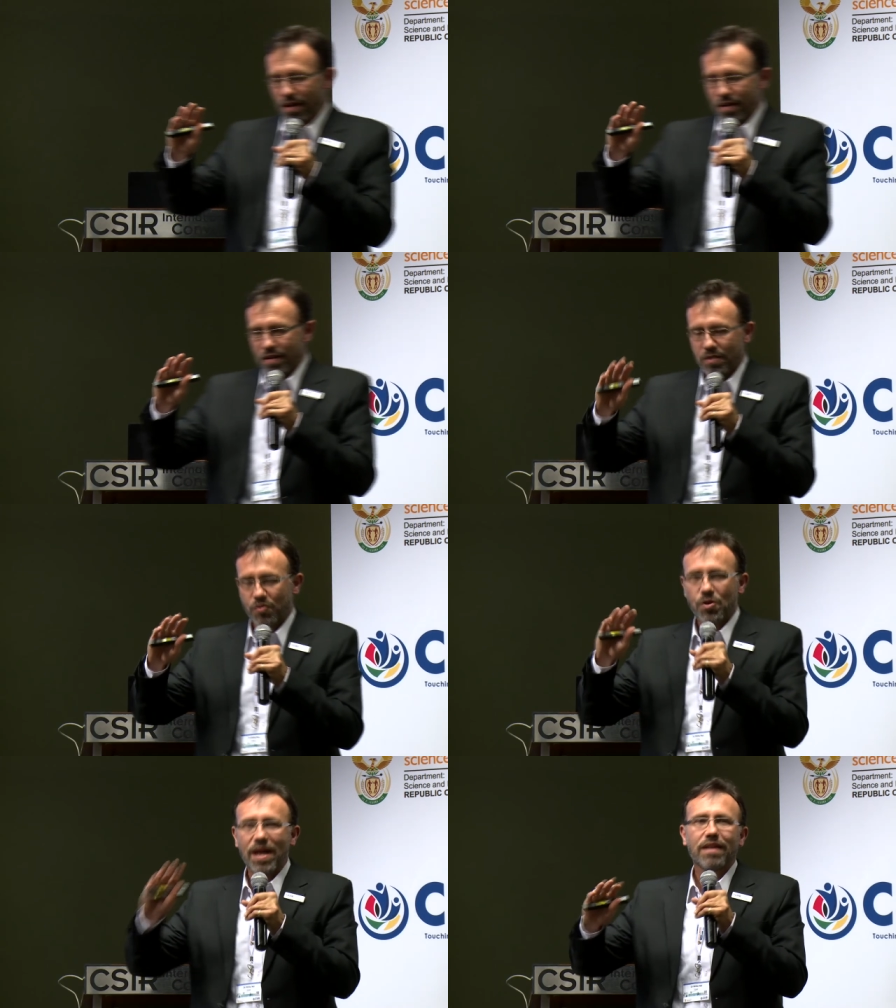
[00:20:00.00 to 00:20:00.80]

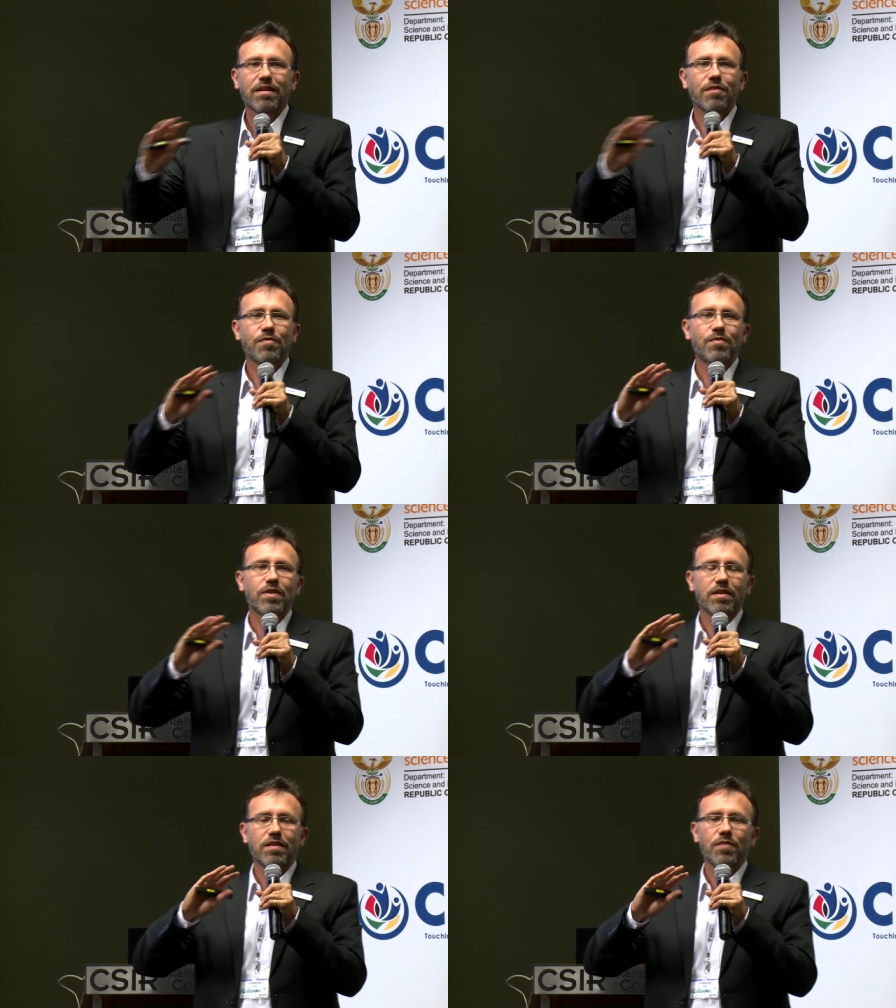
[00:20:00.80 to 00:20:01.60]
subtract the,
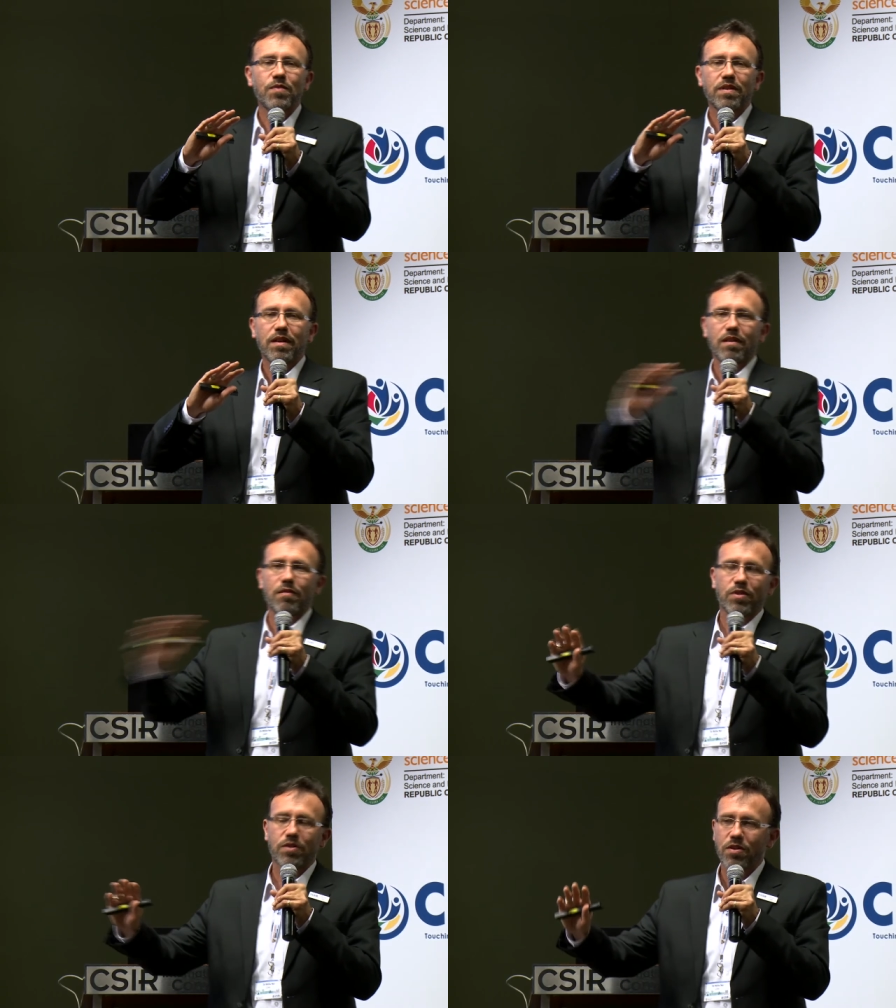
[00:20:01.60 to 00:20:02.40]
the, different uh,
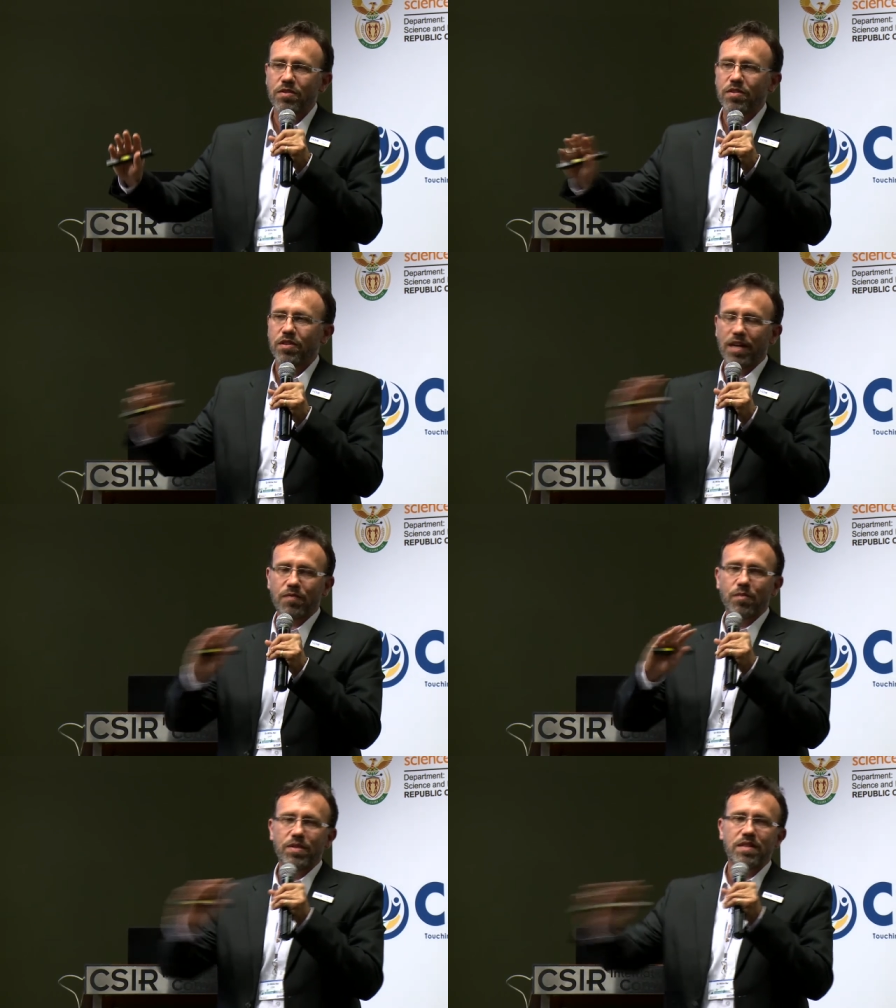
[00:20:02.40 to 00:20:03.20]
returns that you get from these